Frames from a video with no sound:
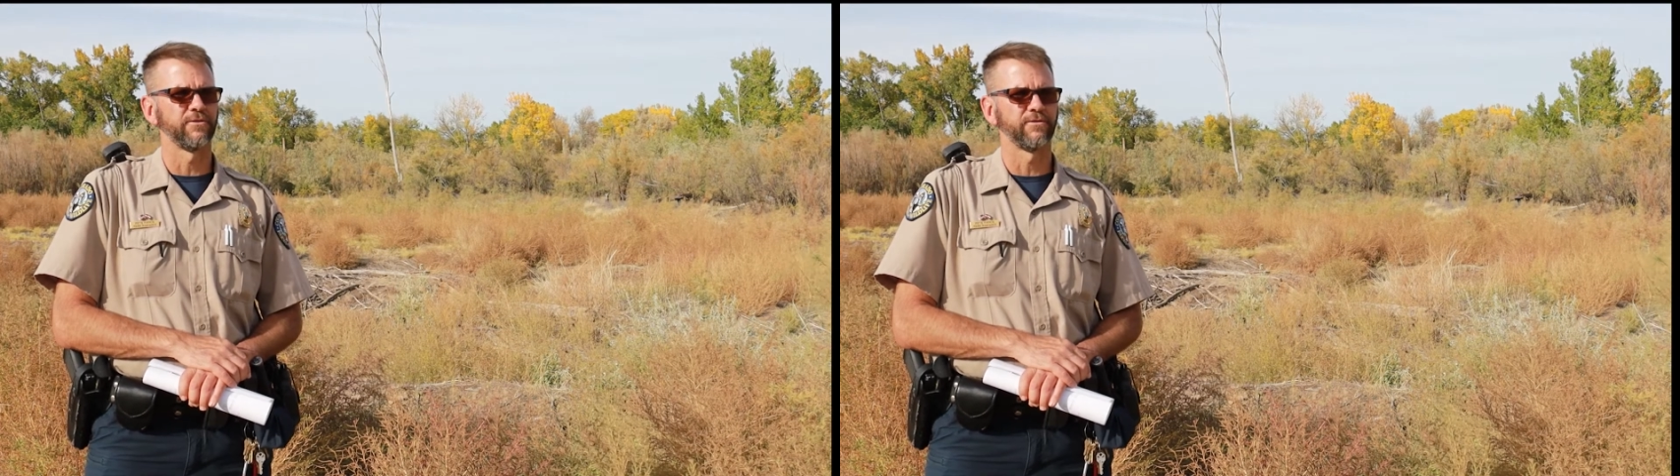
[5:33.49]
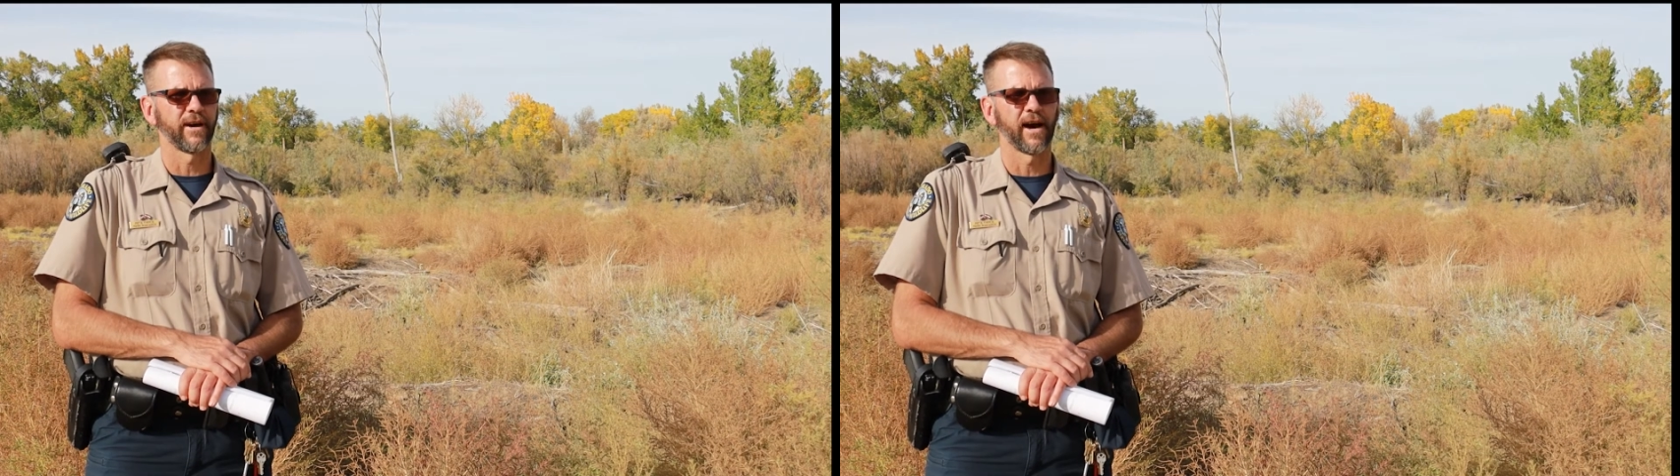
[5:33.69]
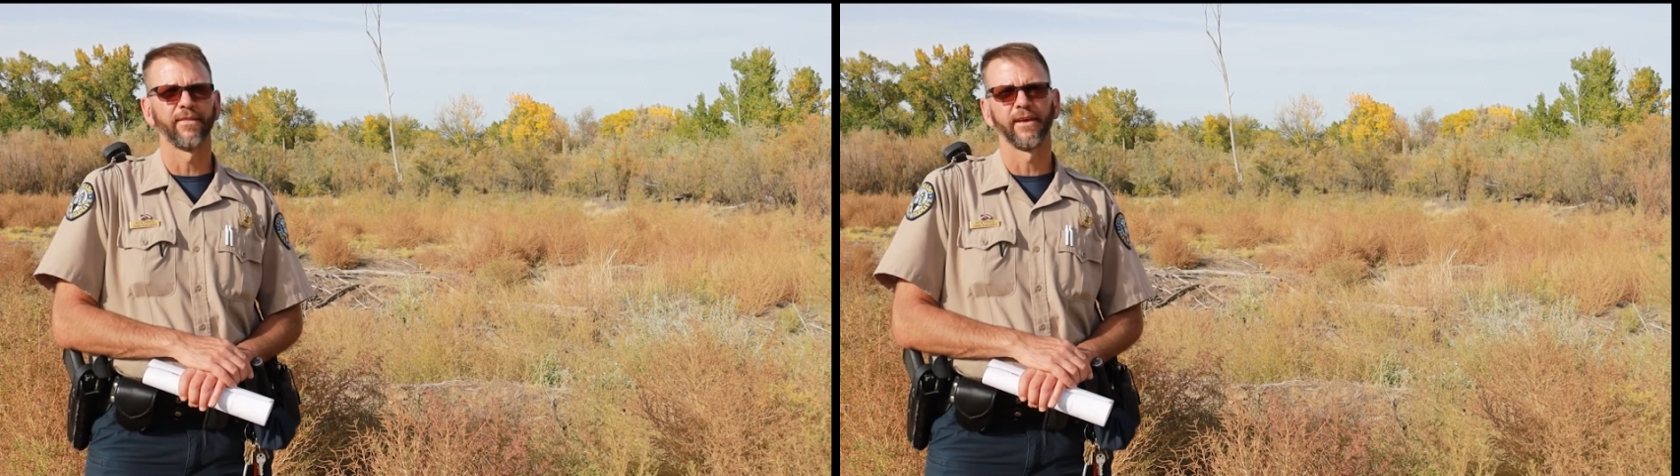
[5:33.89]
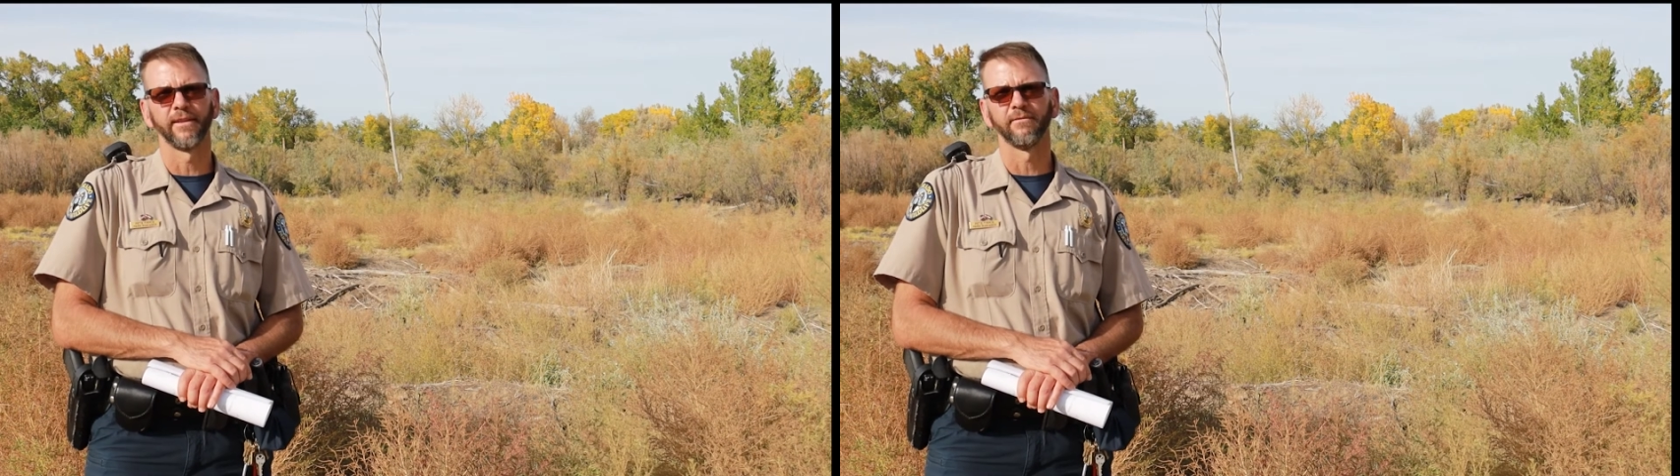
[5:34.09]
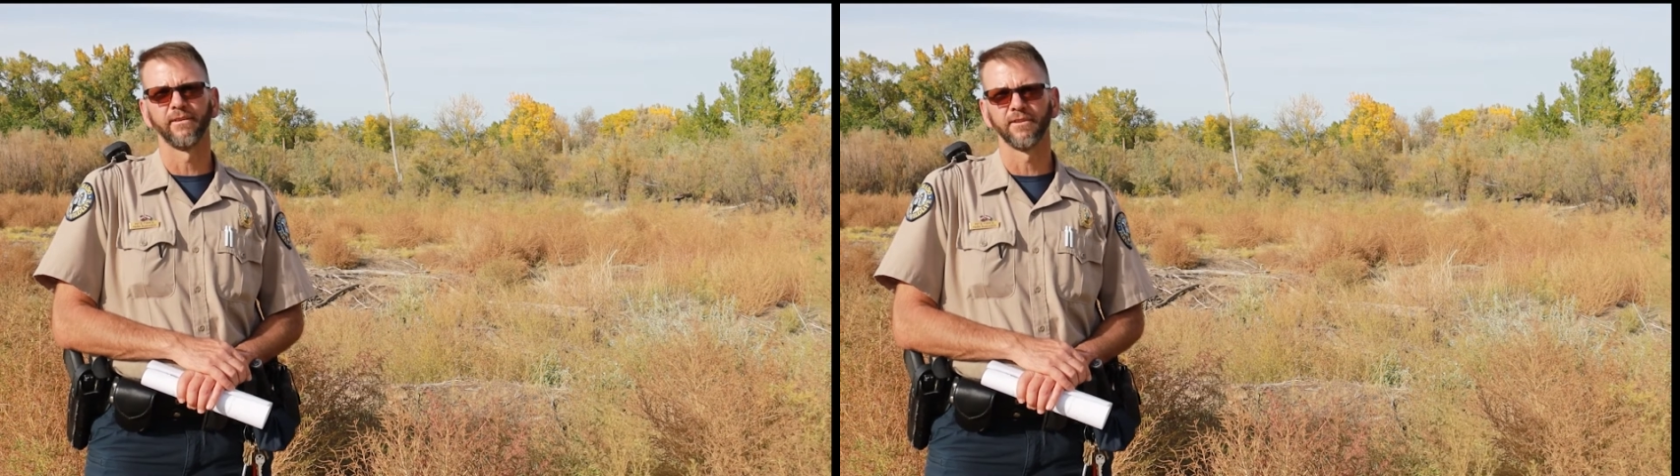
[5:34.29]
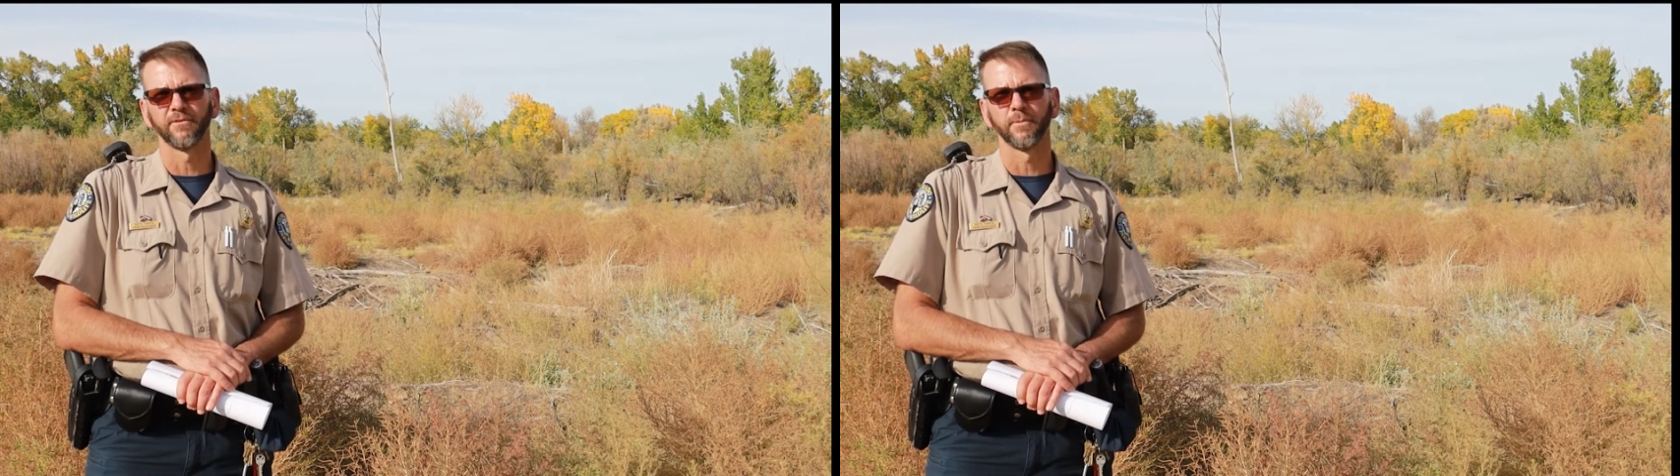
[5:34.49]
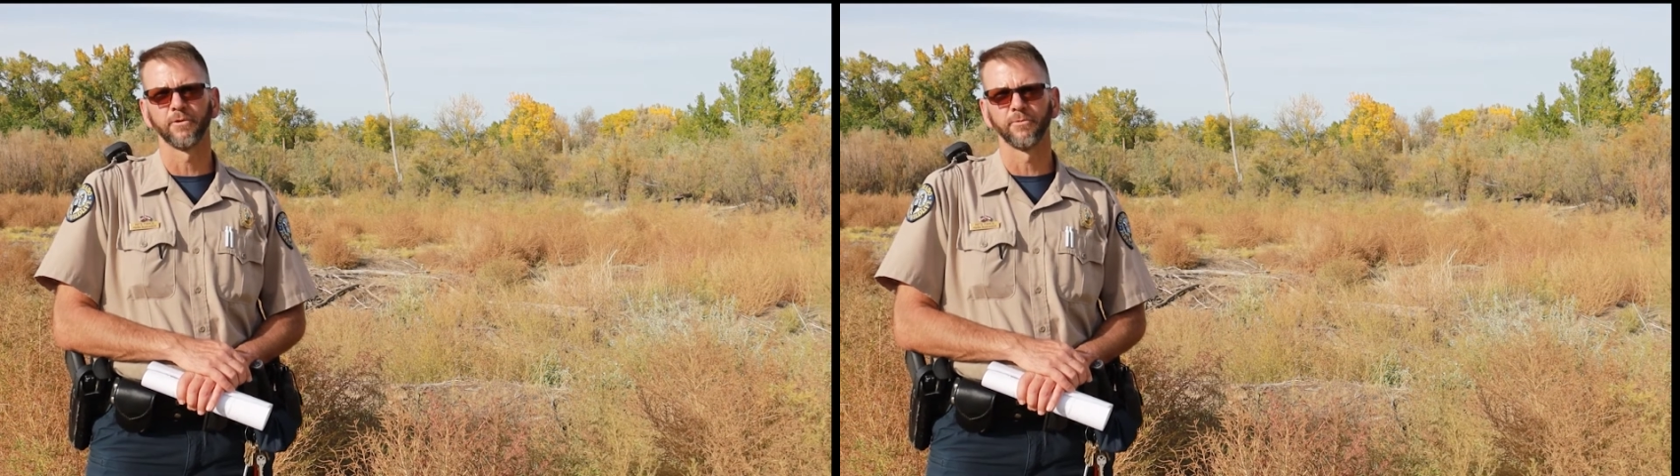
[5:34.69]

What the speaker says: you've got that defensible